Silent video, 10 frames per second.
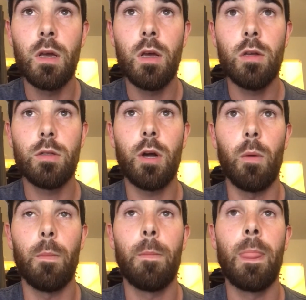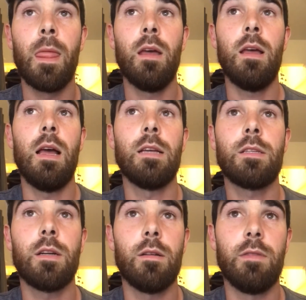So, S.
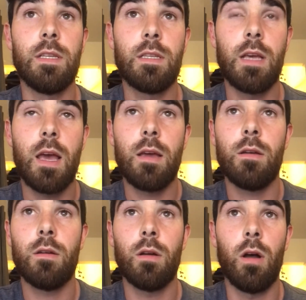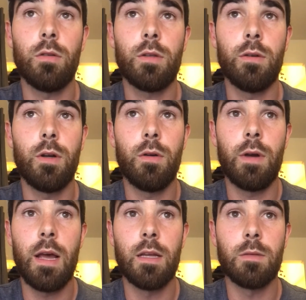cerevisiae, also known
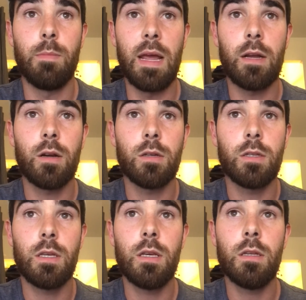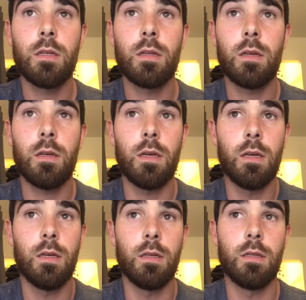as baker's yeast,
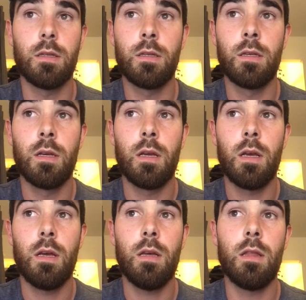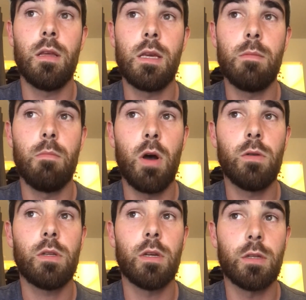is the
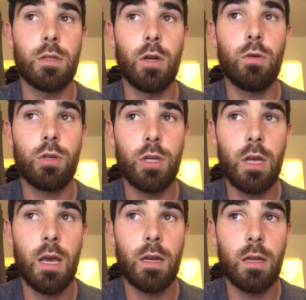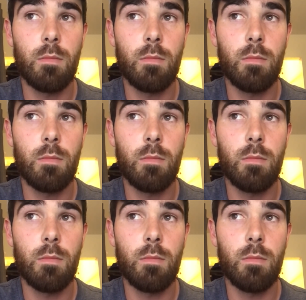most associated